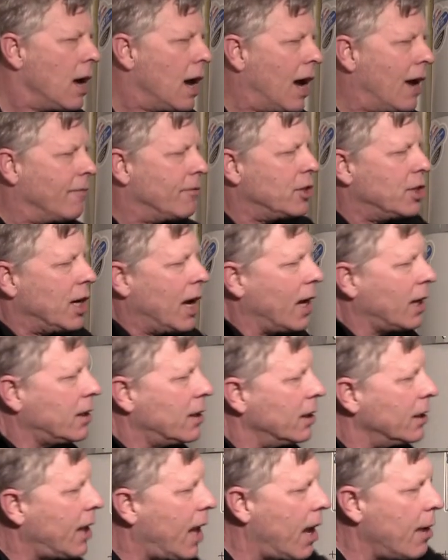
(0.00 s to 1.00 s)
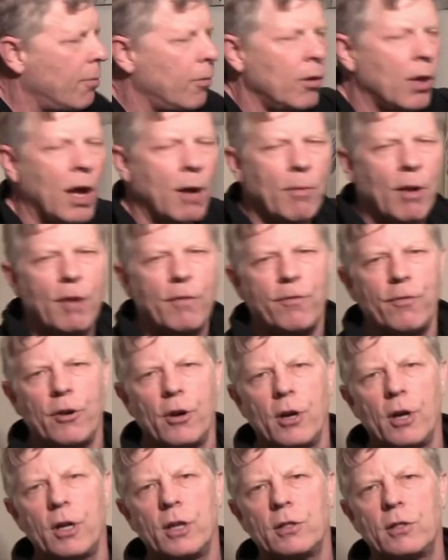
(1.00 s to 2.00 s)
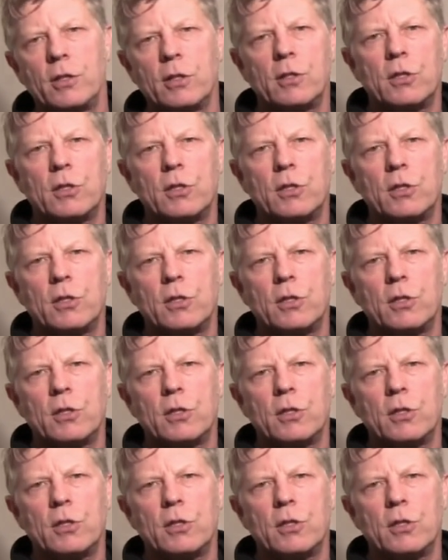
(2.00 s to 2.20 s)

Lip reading: I've checked the label on my furnace.